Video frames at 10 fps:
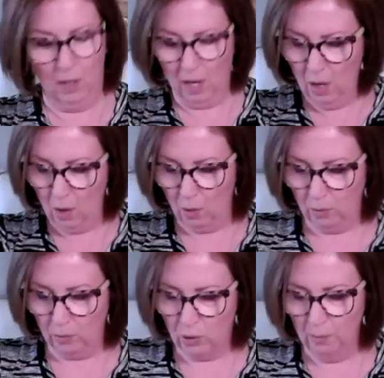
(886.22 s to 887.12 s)

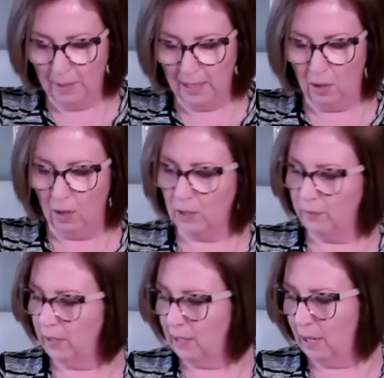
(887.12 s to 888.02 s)
Oh, too many cards
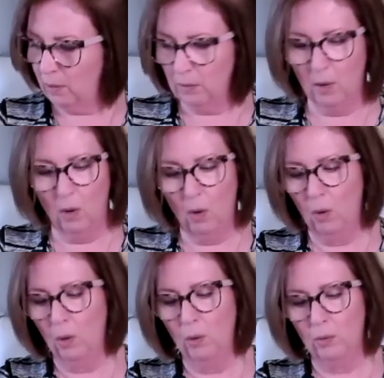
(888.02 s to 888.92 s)
fell out. A
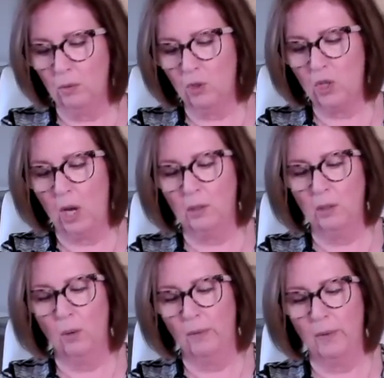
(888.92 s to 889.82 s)
whole
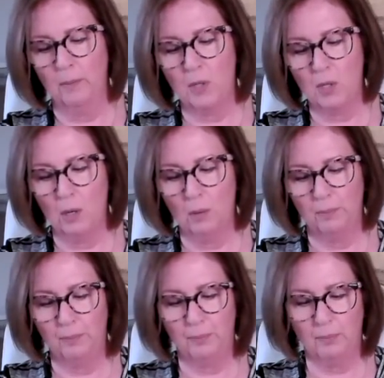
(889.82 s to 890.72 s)
chuckload of them, so.
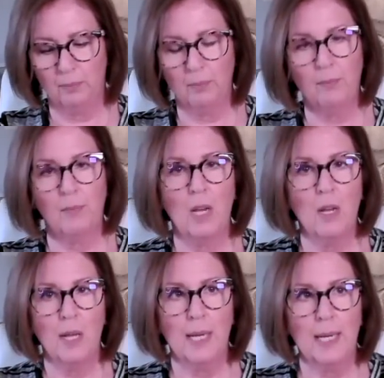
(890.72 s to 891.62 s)

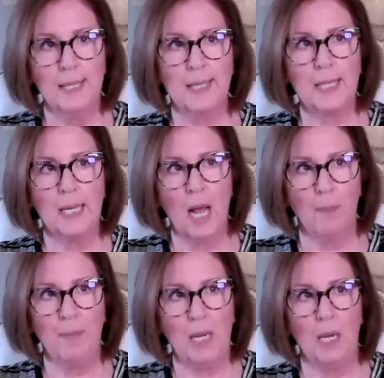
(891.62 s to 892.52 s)

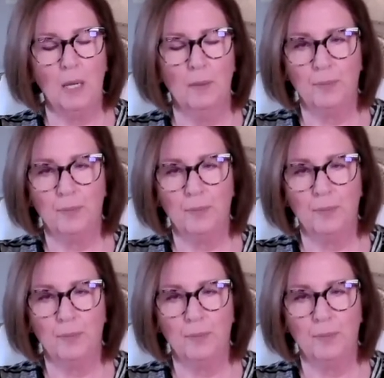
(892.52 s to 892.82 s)
Sloppy.